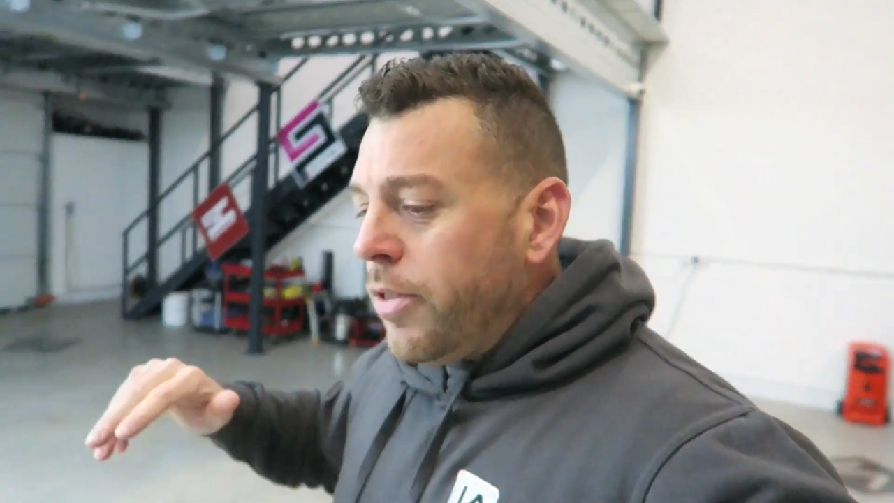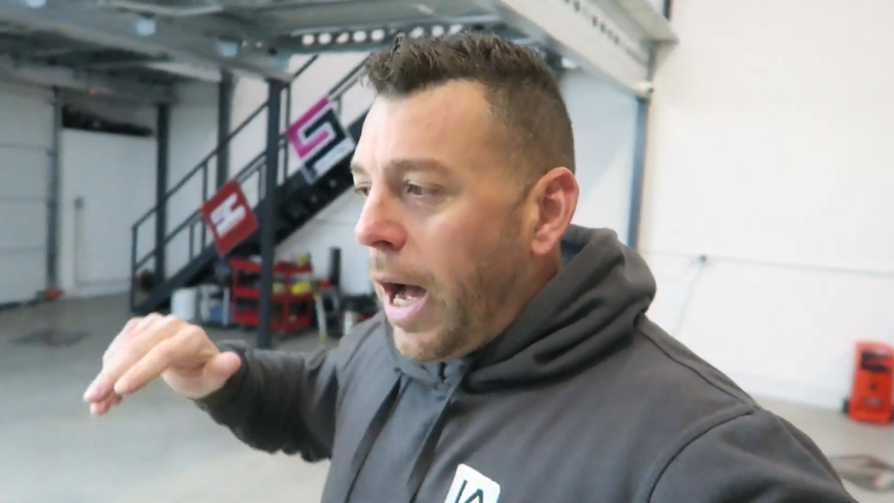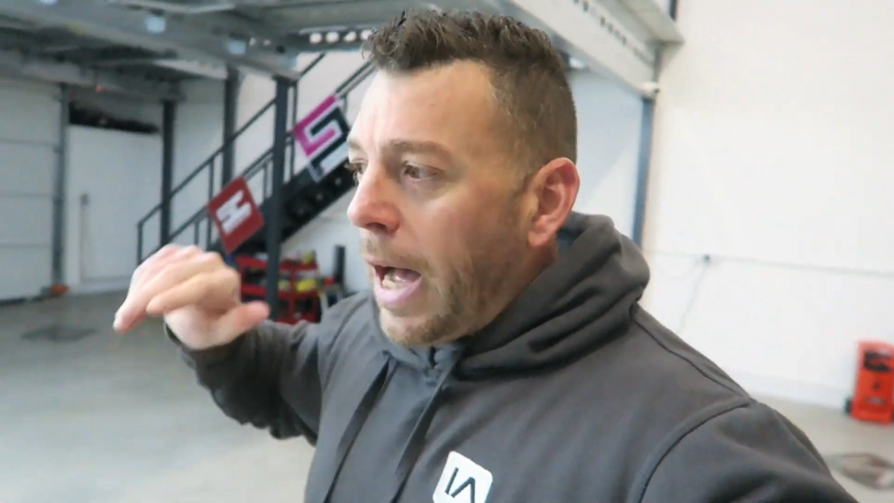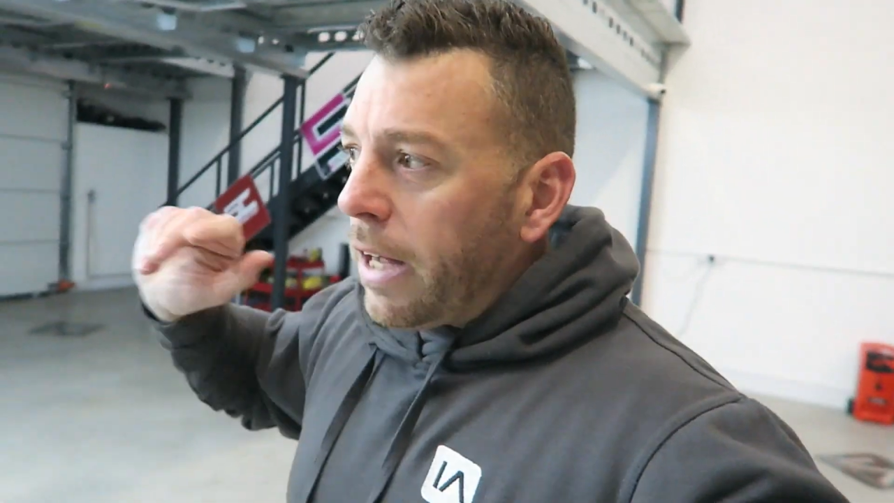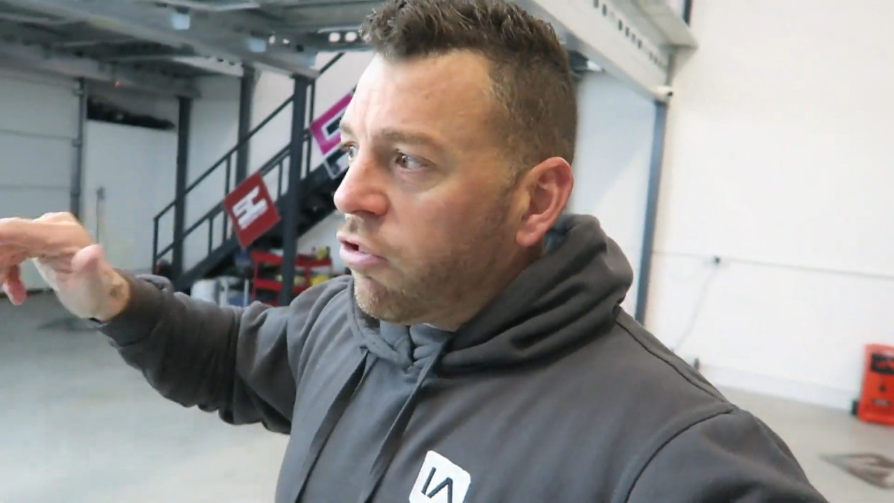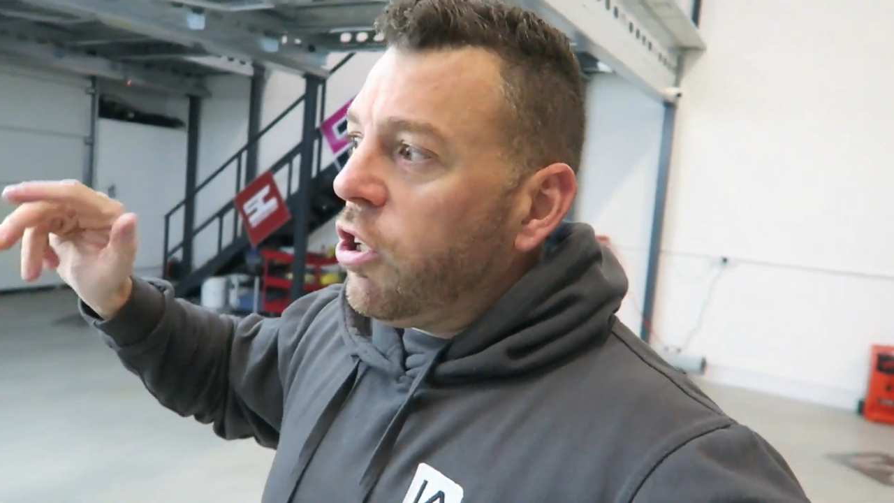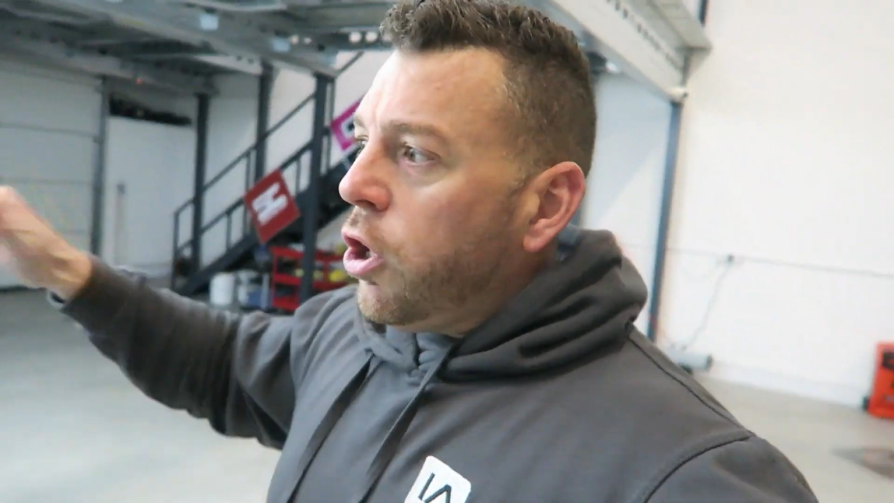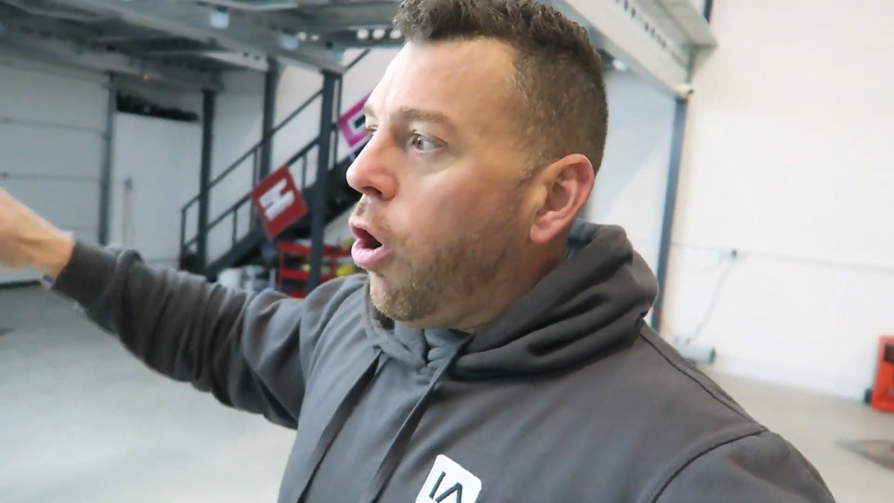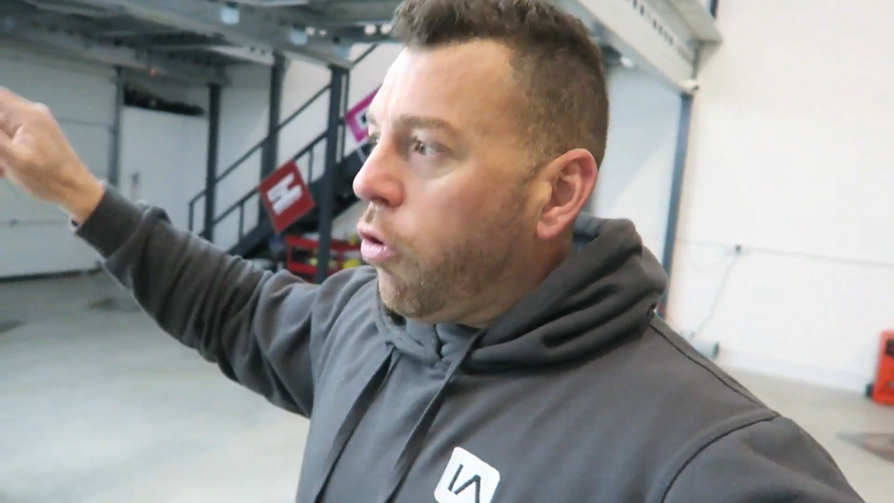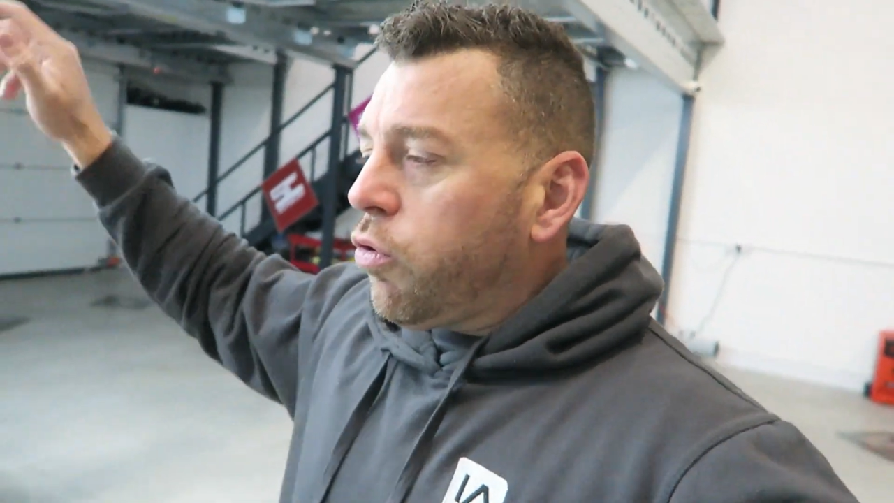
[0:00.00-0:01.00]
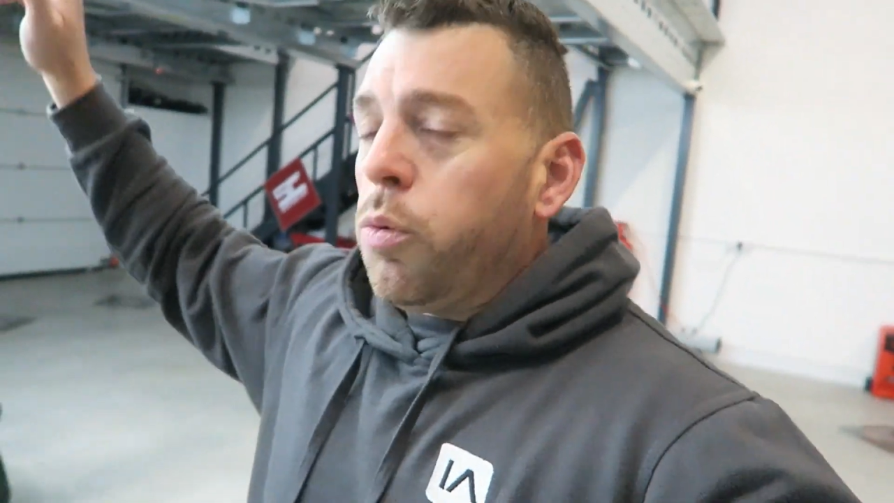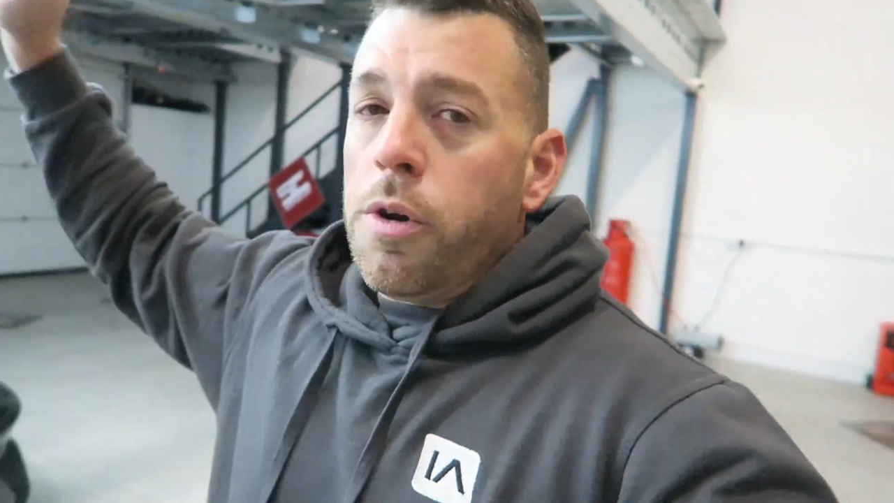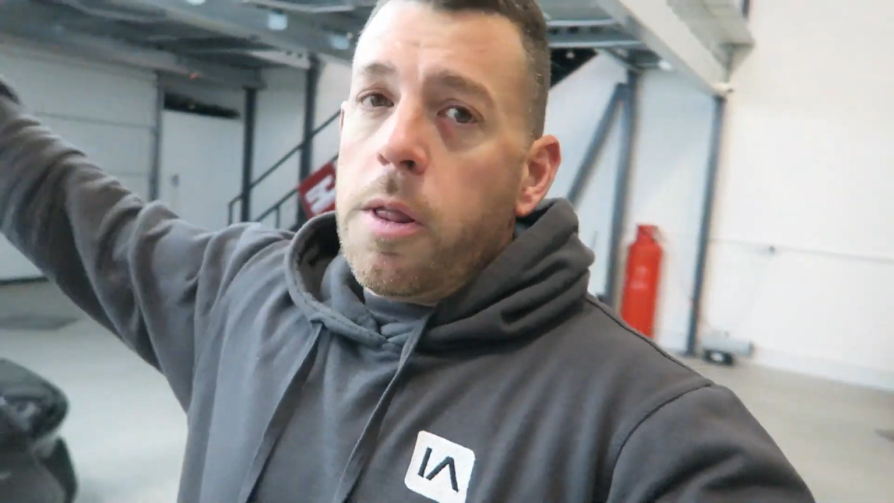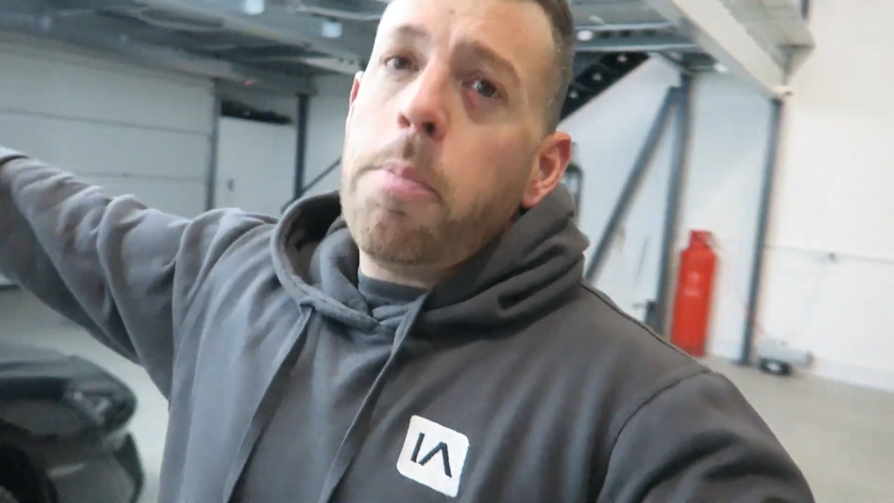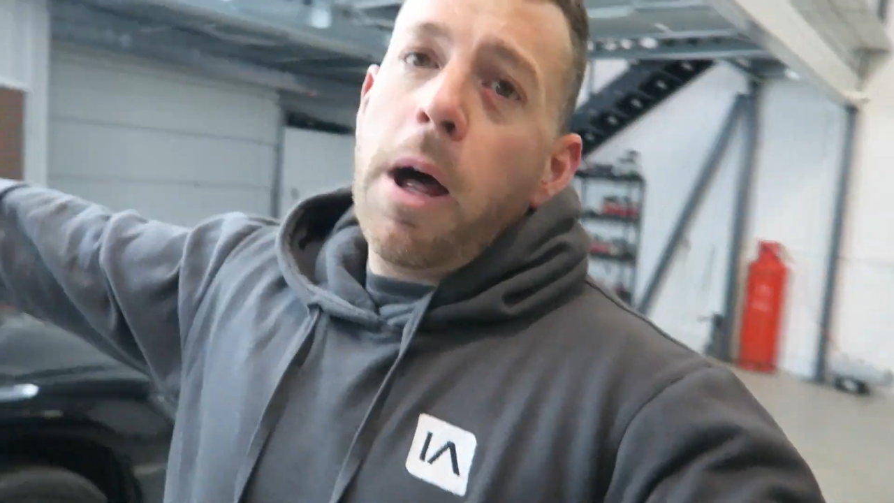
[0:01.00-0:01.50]
that I actually cocked
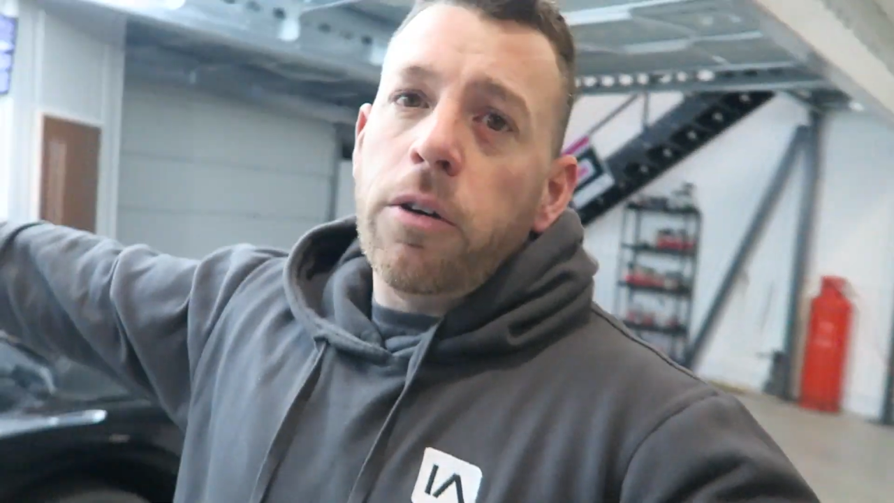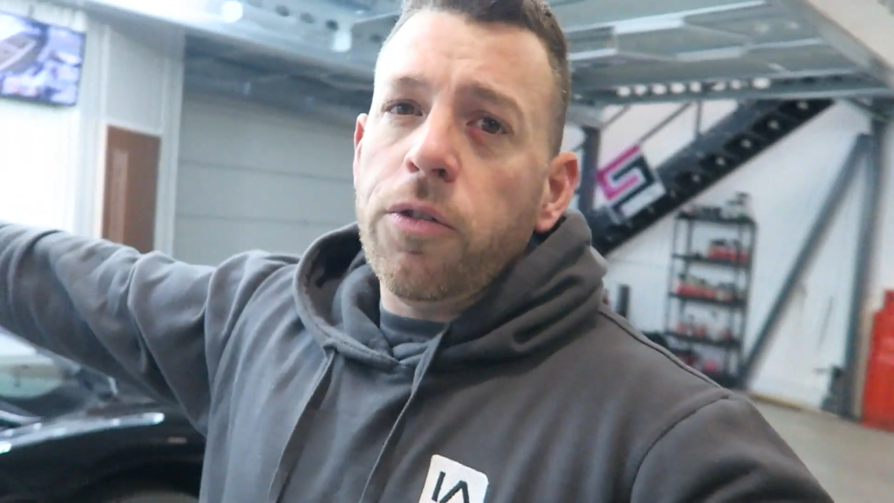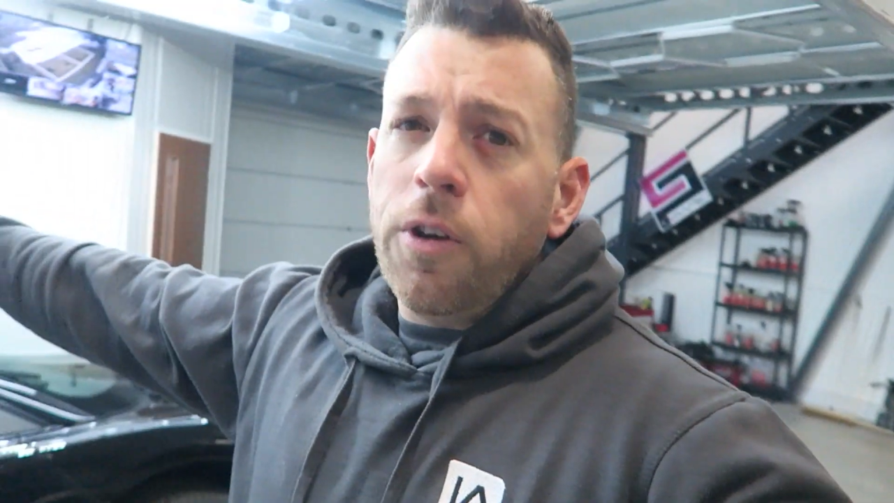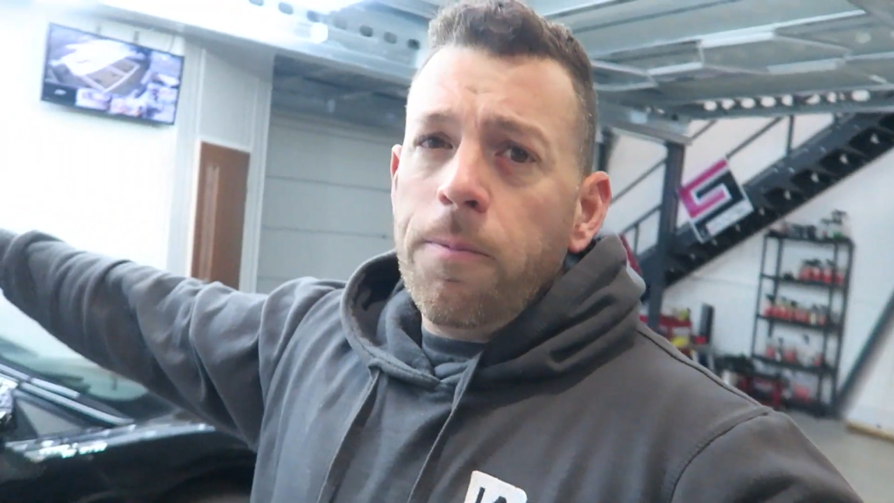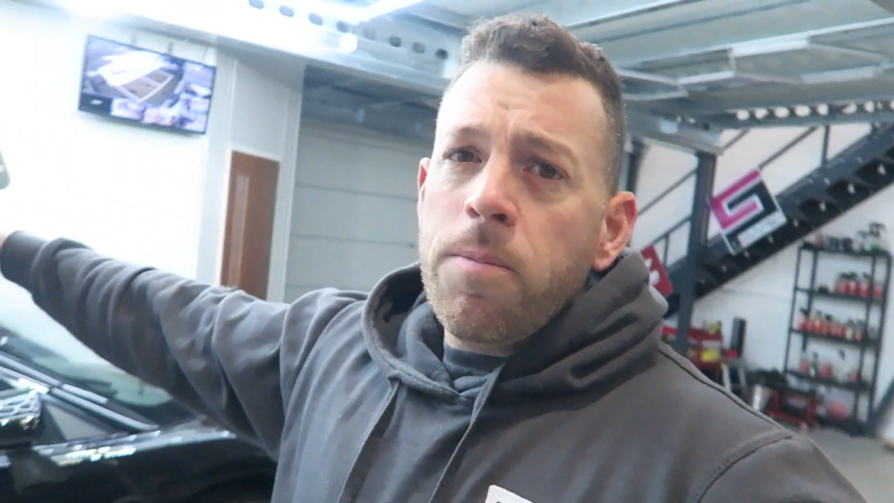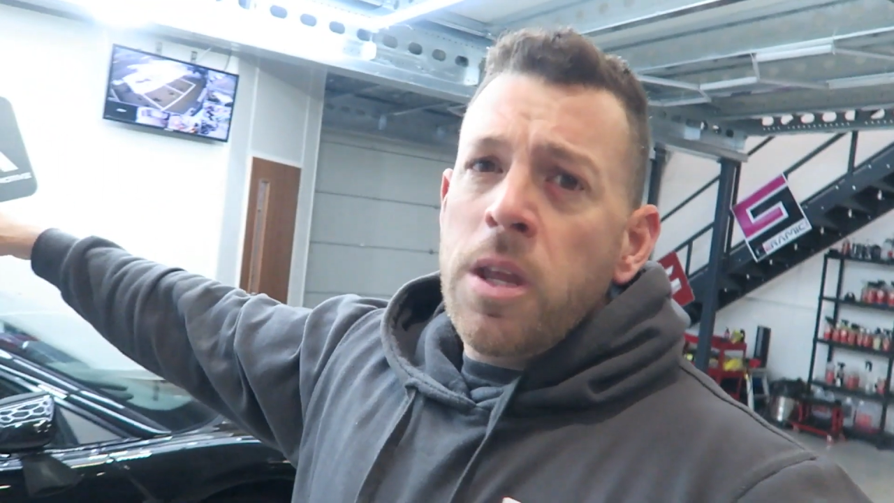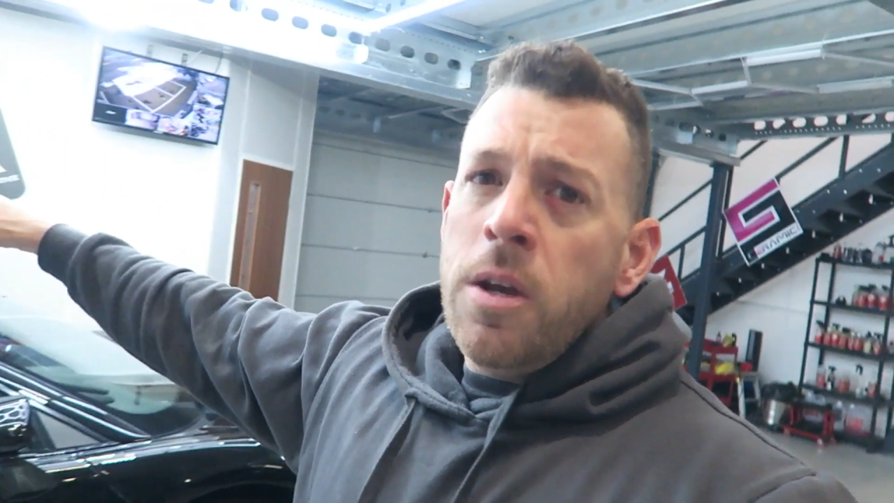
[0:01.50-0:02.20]
one of the panels up